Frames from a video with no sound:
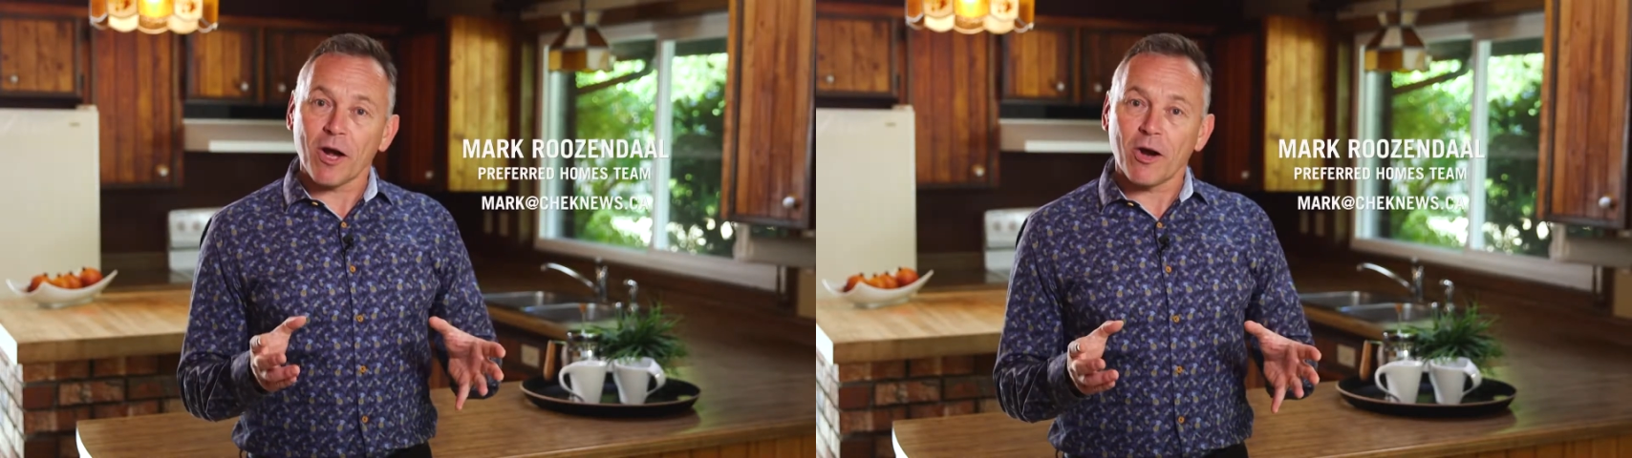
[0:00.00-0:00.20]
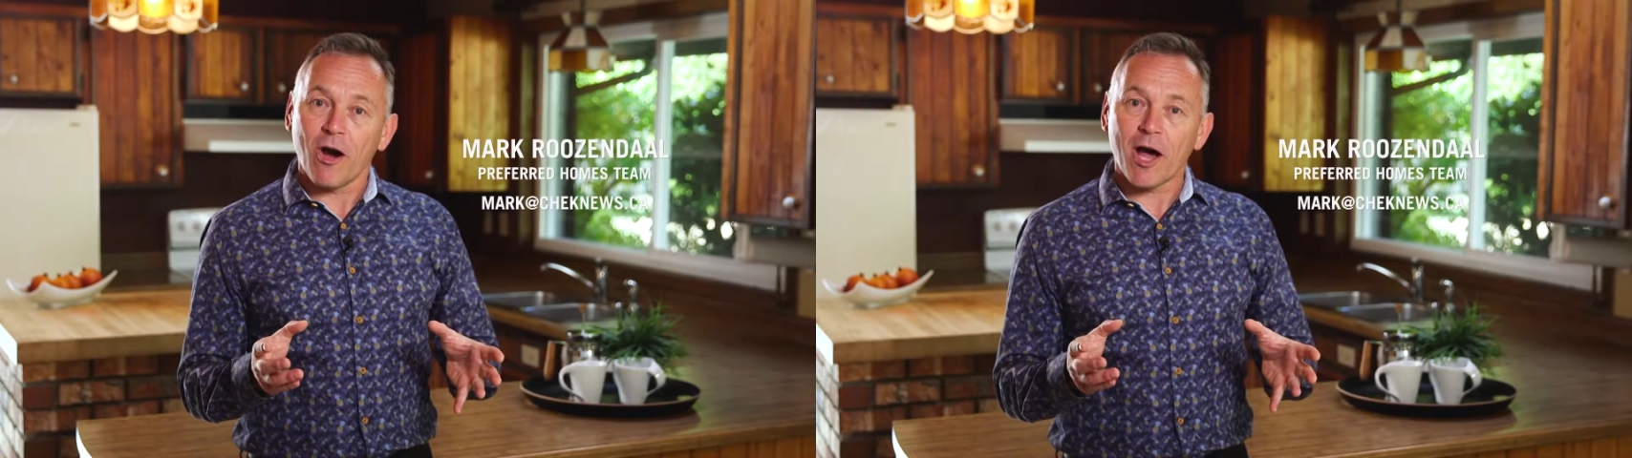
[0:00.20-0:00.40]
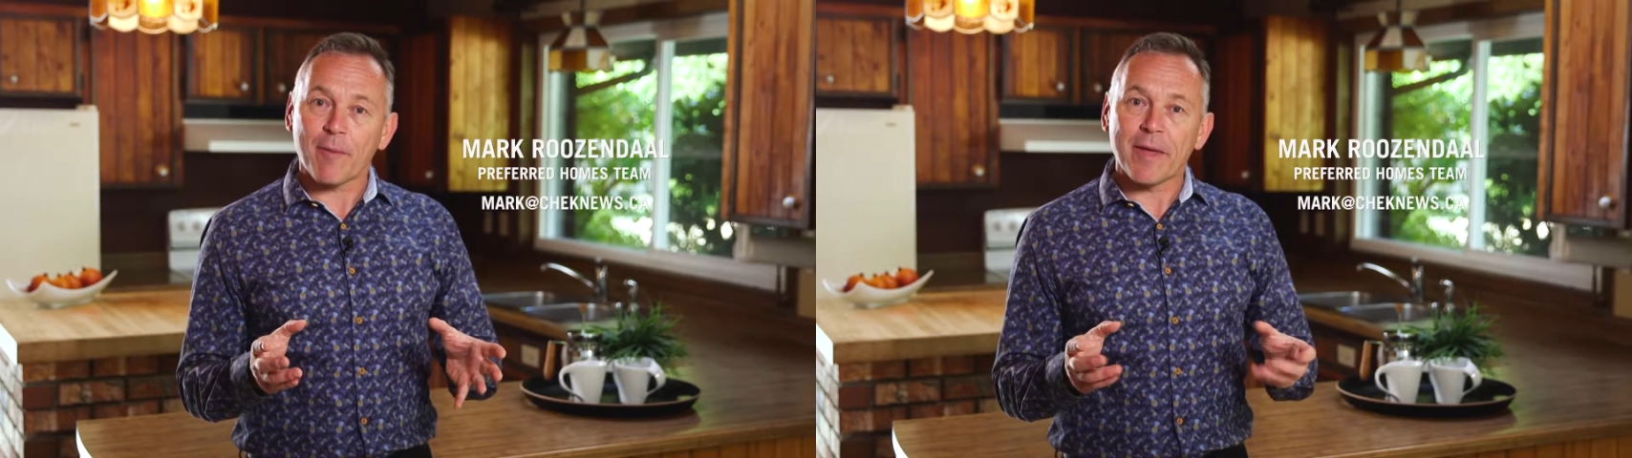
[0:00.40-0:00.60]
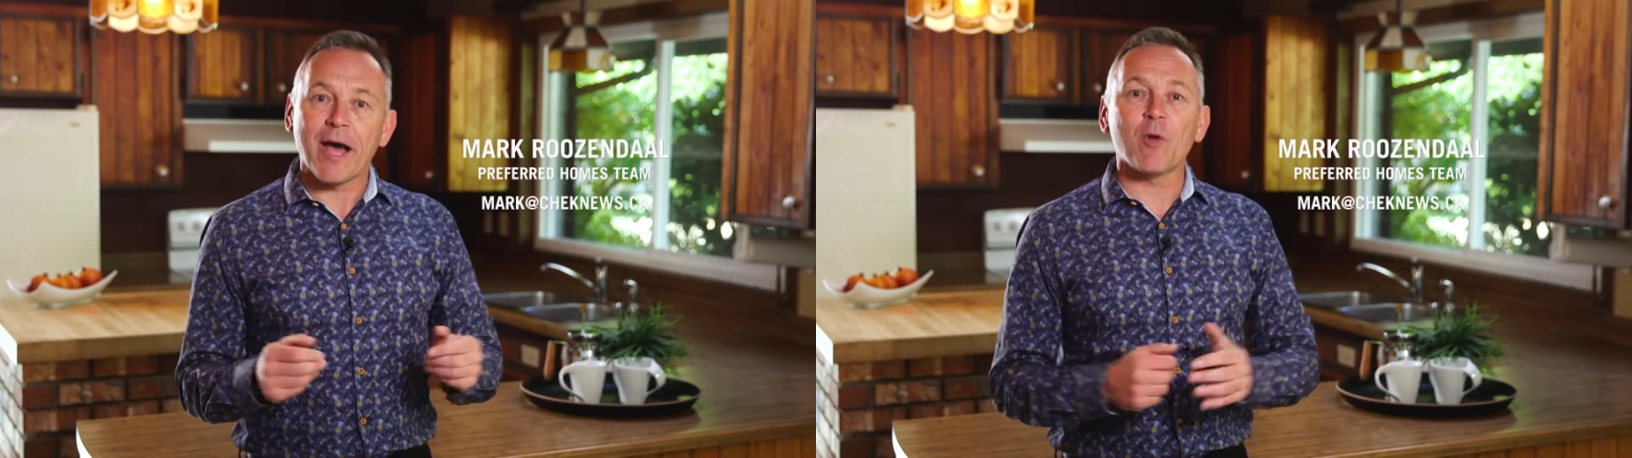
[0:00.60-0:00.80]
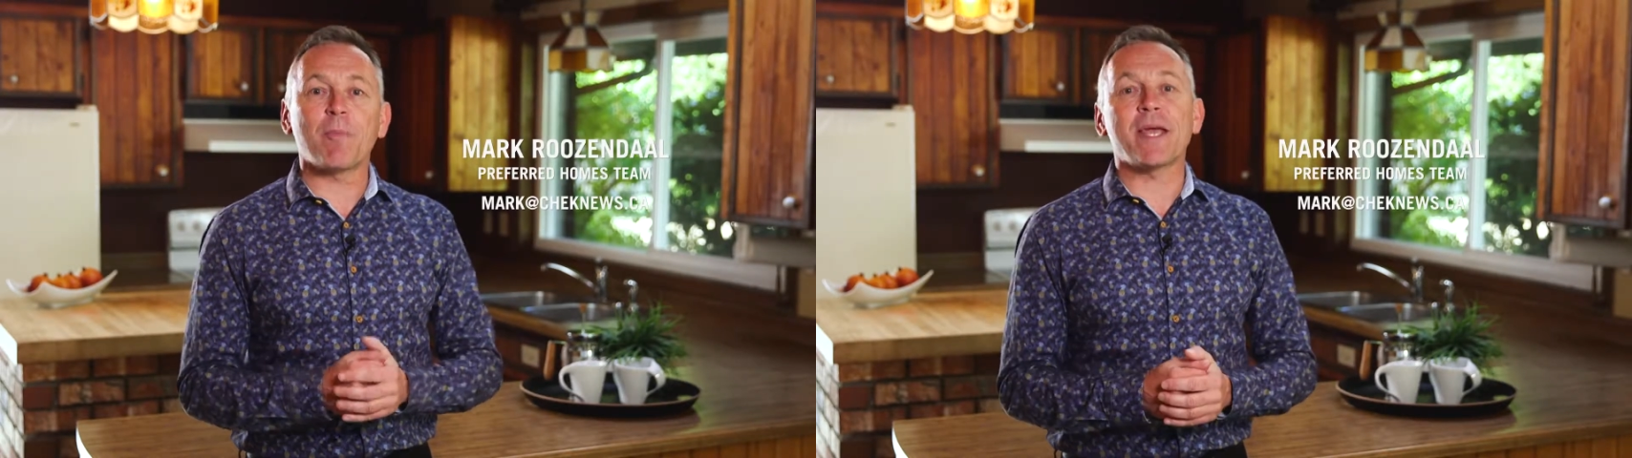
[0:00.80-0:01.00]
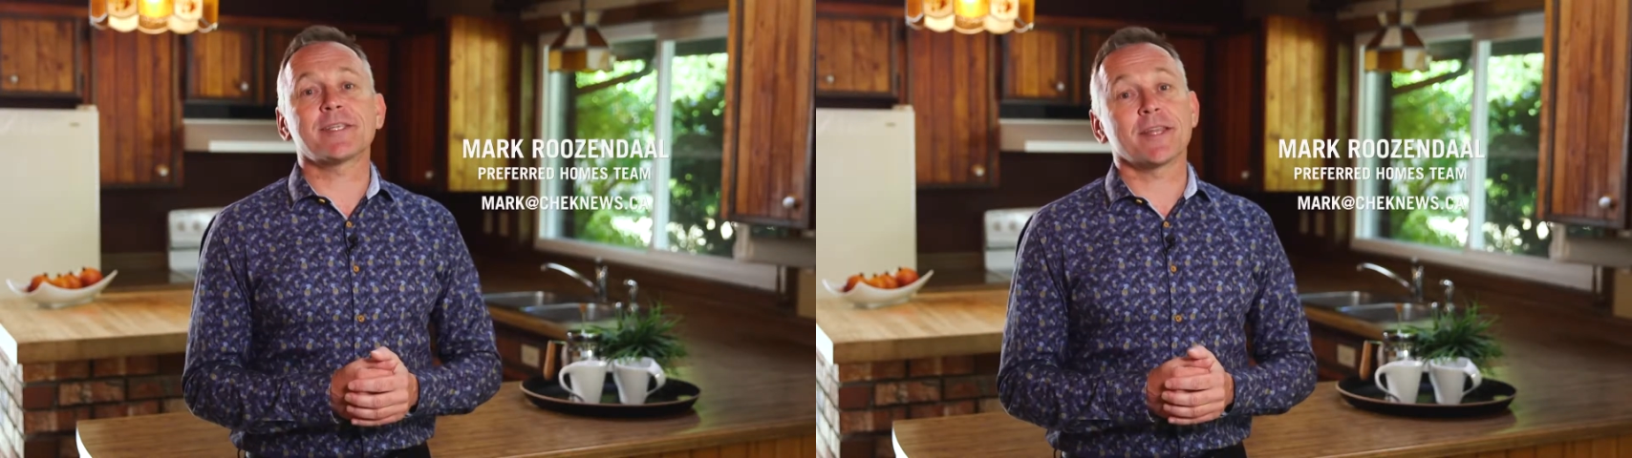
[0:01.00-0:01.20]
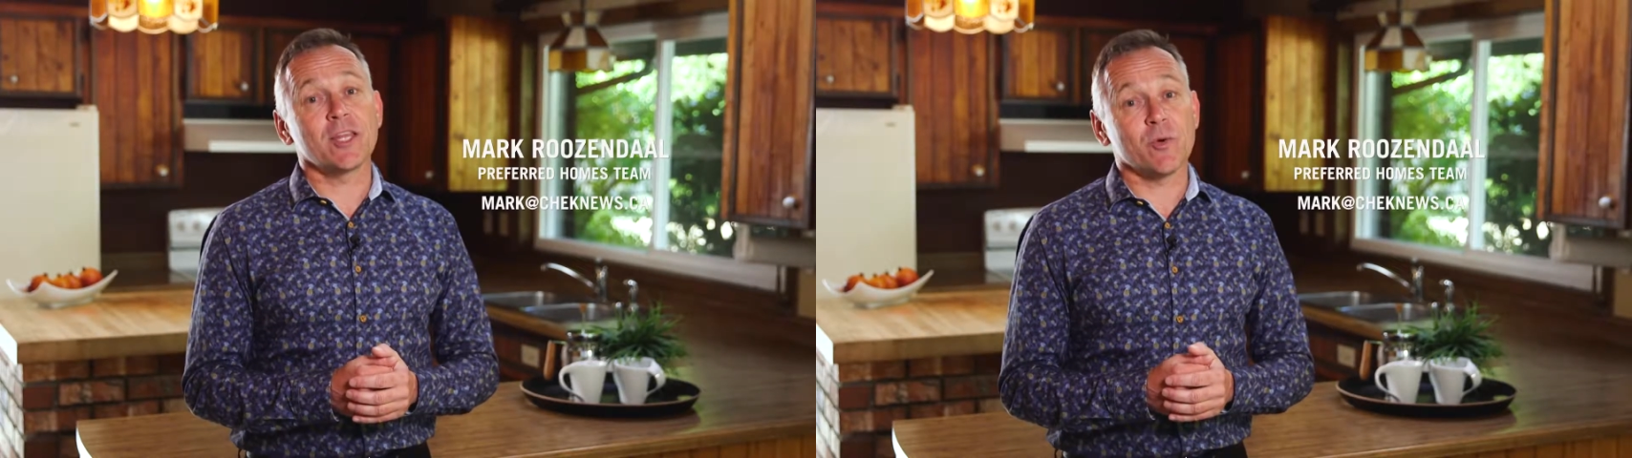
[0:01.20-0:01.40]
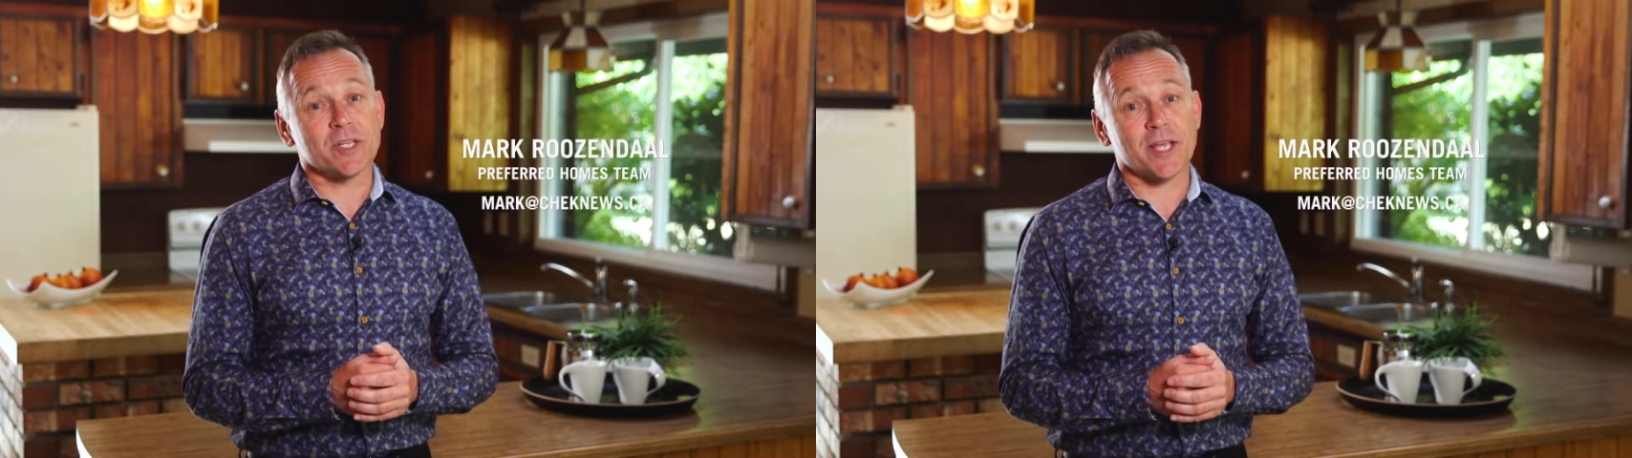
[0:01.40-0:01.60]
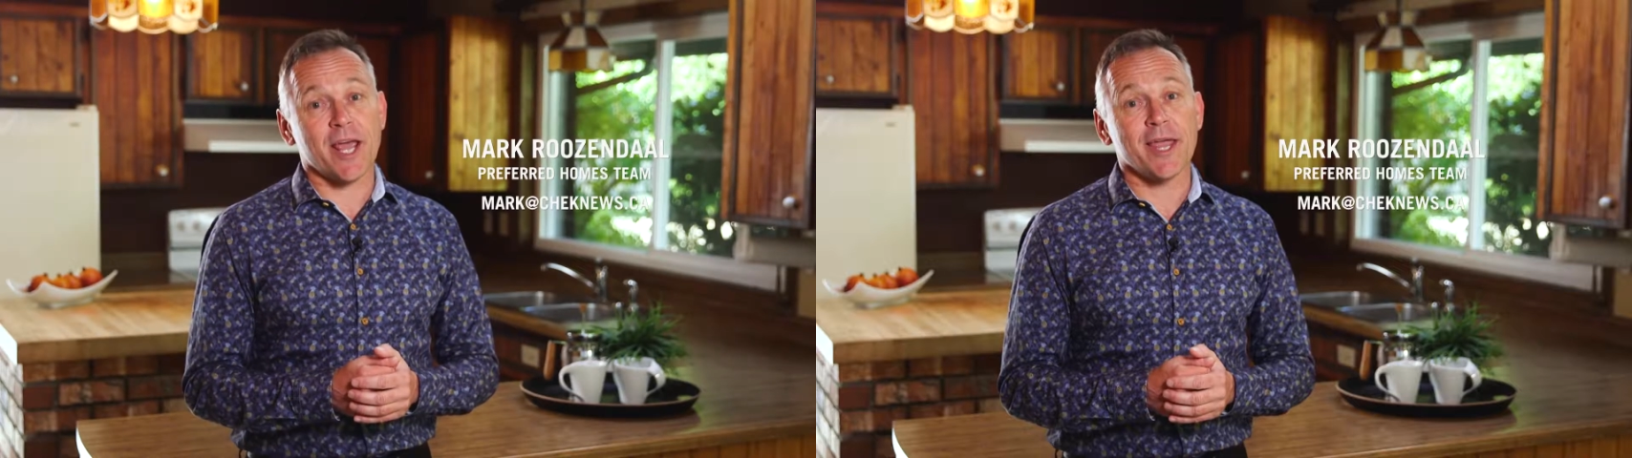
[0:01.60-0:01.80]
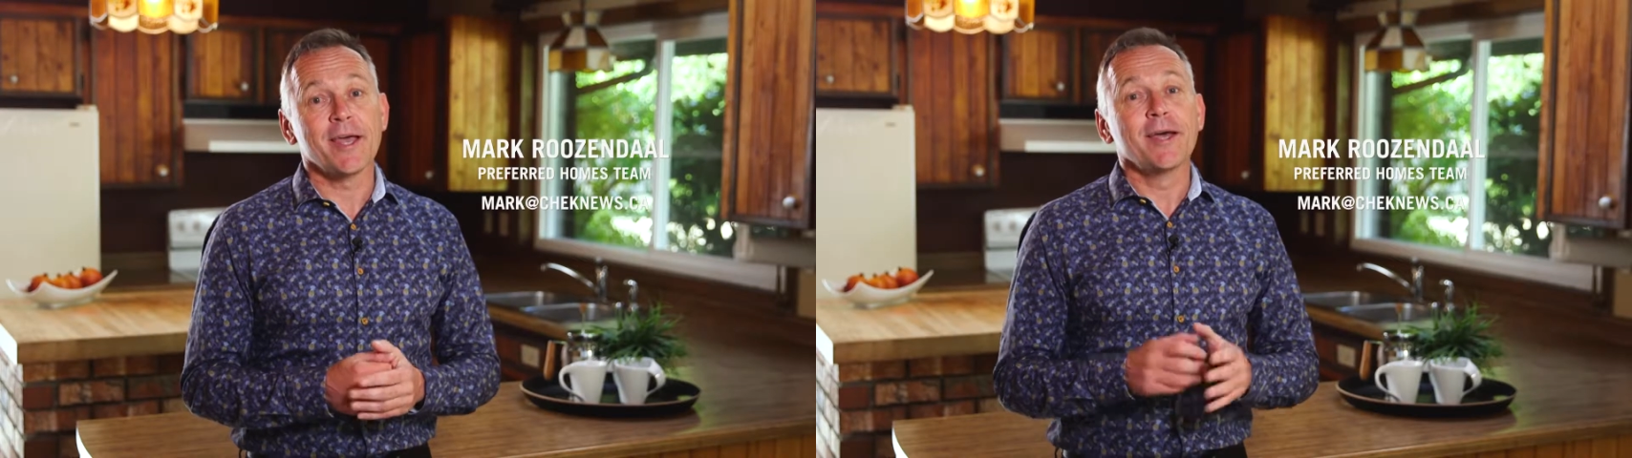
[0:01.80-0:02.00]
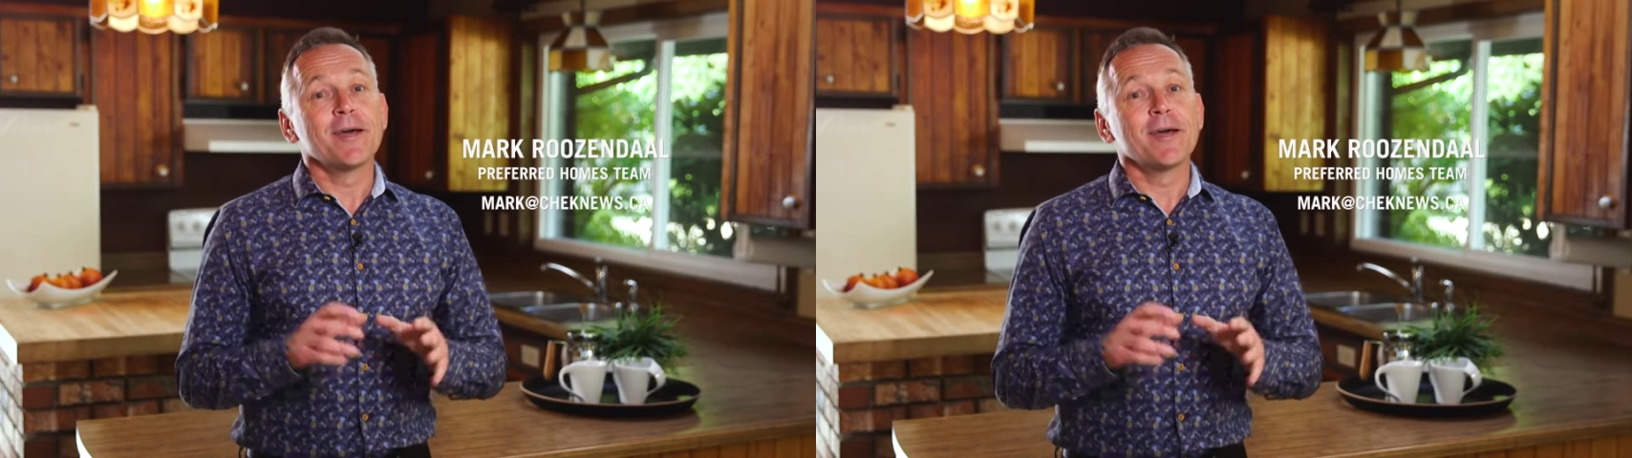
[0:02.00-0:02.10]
economy outpacing the USA,